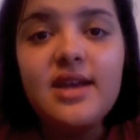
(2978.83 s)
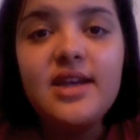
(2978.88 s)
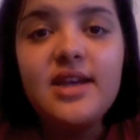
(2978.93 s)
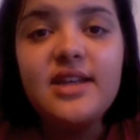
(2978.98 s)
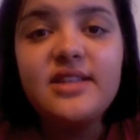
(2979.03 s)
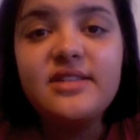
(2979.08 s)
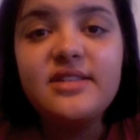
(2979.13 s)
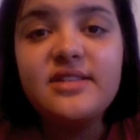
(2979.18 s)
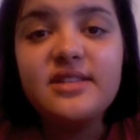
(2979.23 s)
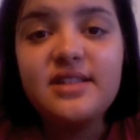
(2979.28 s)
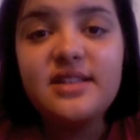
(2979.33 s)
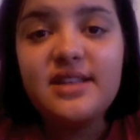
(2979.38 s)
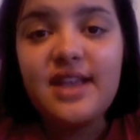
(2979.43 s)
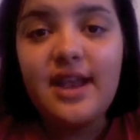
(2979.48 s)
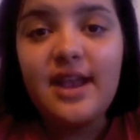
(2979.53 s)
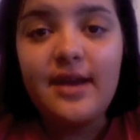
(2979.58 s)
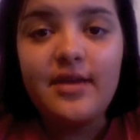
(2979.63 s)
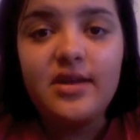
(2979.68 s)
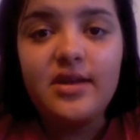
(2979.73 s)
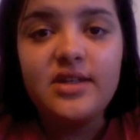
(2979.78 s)
It's
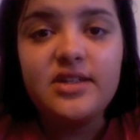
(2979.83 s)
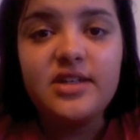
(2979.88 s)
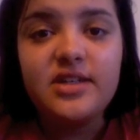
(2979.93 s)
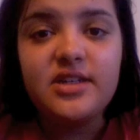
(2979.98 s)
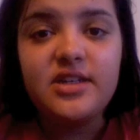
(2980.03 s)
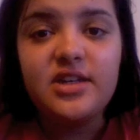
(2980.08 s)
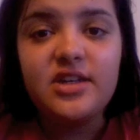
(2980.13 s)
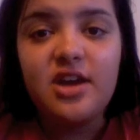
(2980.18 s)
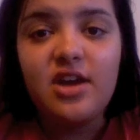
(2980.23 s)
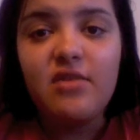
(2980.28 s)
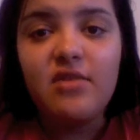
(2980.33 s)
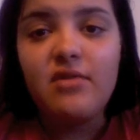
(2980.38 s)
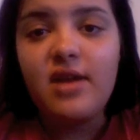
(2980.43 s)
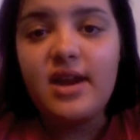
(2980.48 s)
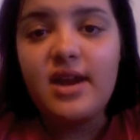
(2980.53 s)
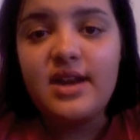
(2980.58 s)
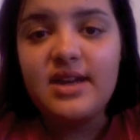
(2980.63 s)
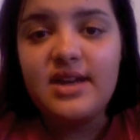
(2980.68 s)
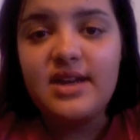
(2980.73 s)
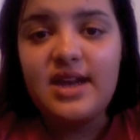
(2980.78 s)
scary to not
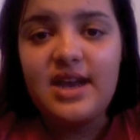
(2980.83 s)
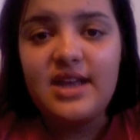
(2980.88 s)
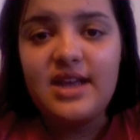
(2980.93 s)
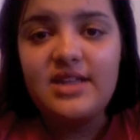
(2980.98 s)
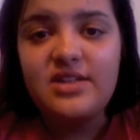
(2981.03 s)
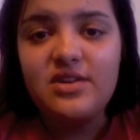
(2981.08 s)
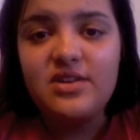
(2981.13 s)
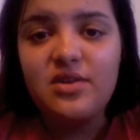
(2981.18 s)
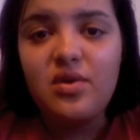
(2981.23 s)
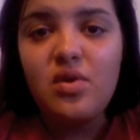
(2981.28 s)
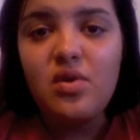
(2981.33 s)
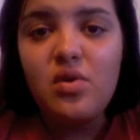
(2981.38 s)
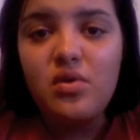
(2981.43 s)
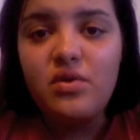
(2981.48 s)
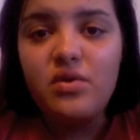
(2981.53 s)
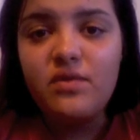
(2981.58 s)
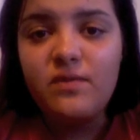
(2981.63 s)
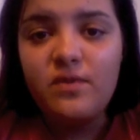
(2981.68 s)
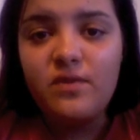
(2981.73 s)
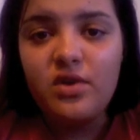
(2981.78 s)
recognize your
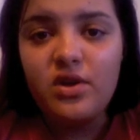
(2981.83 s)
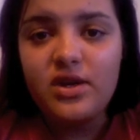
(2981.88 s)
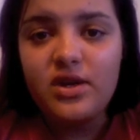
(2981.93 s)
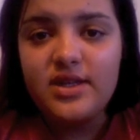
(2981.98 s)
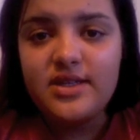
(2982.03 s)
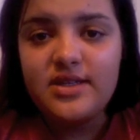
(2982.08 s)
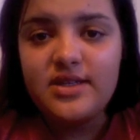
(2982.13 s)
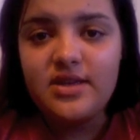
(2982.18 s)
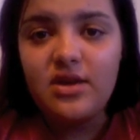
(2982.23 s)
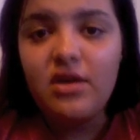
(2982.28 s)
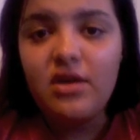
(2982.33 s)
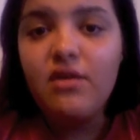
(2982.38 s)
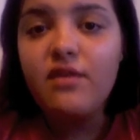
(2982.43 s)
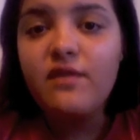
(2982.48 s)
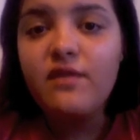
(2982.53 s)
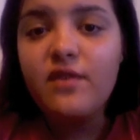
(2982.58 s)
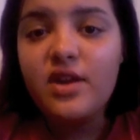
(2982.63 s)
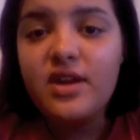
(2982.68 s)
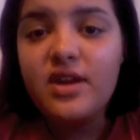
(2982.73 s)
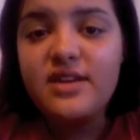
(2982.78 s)
own voice or
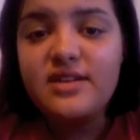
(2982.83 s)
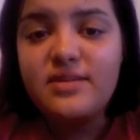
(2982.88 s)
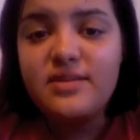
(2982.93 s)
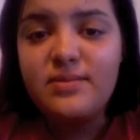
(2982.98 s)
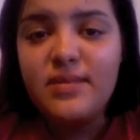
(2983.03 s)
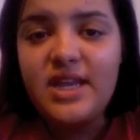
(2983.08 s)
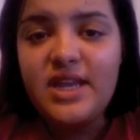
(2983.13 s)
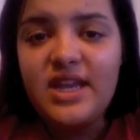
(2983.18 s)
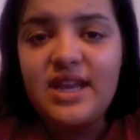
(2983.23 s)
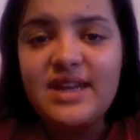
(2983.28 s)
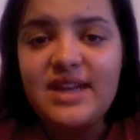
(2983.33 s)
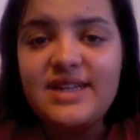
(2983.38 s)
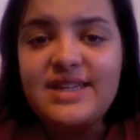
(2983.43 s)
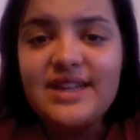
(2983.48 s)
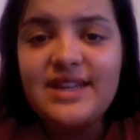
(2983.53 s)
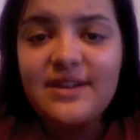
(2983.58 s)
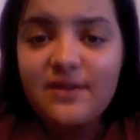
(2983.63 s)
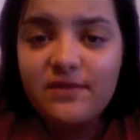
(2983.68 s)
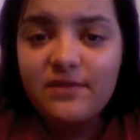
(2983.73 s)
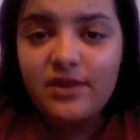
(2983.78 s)
for it to be a
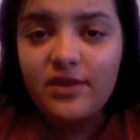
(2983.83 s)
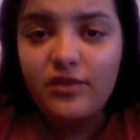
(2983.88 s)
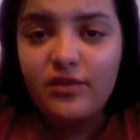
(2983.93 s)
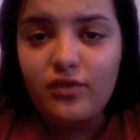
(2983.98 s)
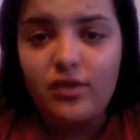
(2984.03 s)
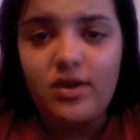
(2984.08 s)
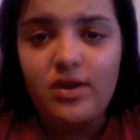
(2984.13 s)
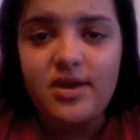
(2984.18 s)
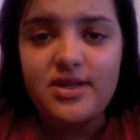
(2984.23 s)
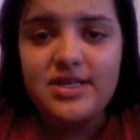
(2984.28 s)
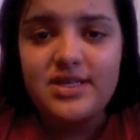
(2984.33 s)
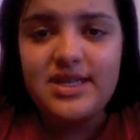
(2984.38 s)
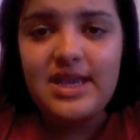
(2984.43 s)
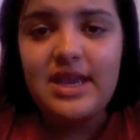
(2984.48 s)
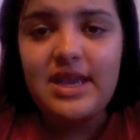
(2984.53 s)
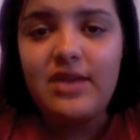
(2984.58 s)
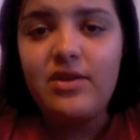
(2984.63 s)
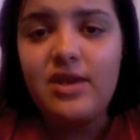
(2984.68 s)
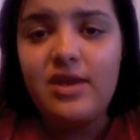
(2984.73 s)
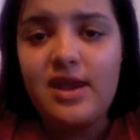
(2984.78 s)
different voice that
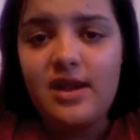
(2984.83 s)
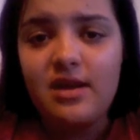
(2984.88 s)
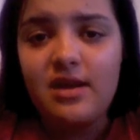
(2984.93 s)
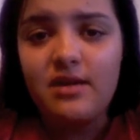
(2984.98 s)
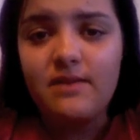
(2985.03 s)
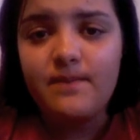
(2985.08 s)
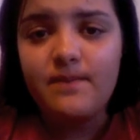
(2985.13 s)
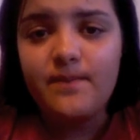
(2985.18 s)
you hear.